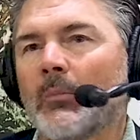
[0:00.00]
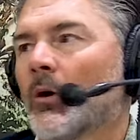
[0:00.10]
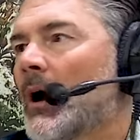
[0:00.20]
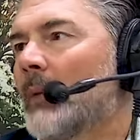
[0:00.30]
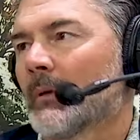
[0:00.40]
more
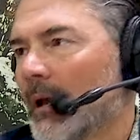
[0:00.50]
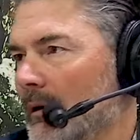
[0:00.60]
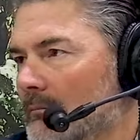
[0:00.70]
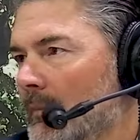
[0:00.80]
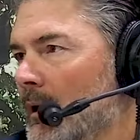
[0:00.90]

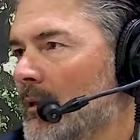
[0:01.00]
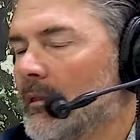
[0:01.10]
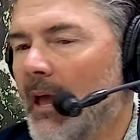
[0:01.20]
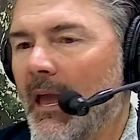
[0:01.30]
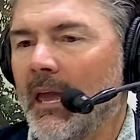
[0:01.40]
complicated.
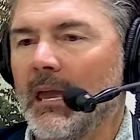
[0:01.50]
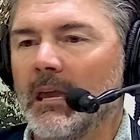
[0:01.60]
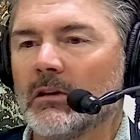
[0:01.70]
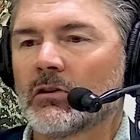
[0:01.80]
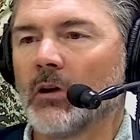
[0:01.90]

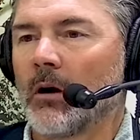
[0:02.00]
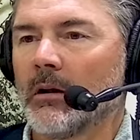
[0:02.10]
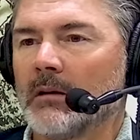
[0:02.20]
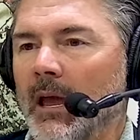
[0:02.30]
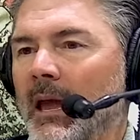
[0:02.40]
They
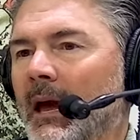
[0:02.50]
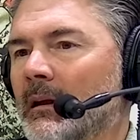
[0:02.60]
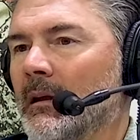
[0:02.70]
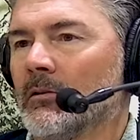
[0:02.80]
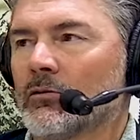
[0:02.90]
started to add
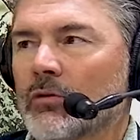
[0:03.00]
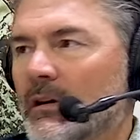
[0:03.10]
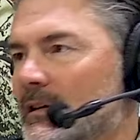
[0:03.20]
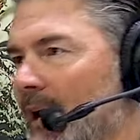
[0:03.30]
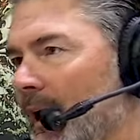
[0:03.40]
in tree
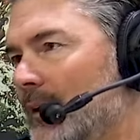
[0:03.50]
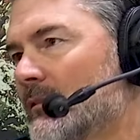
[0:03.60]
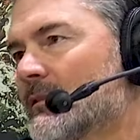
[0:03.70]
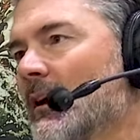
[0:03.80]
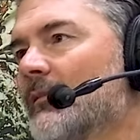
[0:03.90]
stand
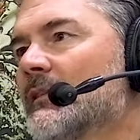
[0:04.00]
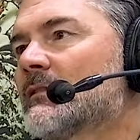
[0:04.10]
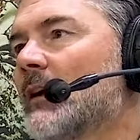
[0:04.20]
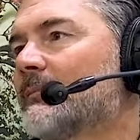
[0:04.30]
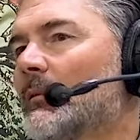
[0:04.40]
stuff and
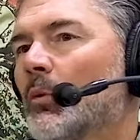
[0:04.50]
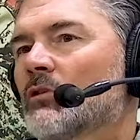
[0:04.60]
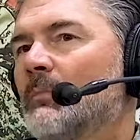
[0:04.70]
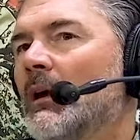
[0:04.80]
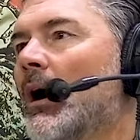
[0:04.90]
stuff that was
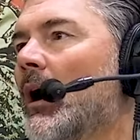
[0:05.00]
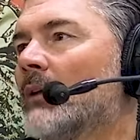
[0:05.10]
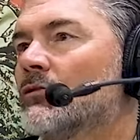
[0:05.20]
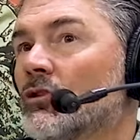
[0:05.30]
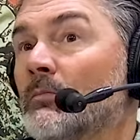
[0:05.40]

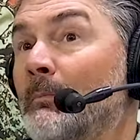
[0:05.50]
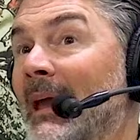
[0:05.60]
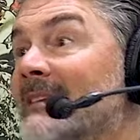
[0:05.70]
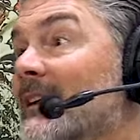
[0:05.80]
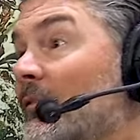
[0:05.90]
beyond just
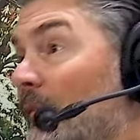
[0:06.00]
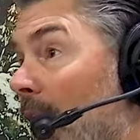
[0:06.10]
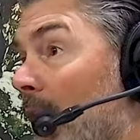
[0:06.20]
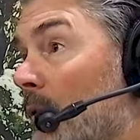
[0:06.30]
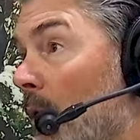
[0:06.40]
basic
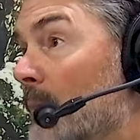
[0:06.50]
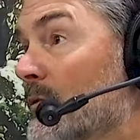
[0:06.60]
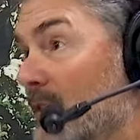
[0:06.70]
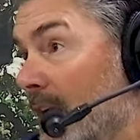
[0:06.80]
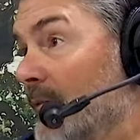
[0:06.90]
firearm
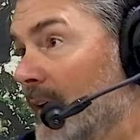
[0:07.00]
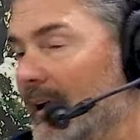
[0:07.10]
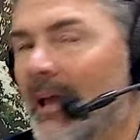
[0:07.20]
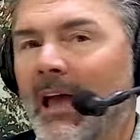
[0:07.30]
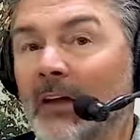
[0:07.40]
safety
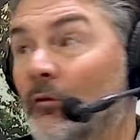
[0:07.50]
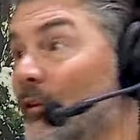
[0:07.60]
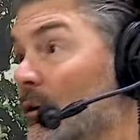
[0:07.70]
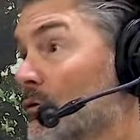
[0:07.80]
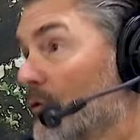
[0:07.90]
and
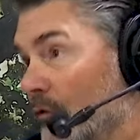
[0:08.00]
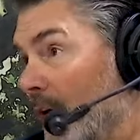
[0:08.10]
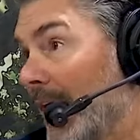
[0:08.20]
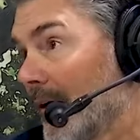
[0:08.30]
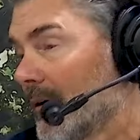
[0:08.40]
fields of
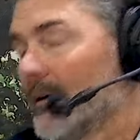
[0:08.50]
fire.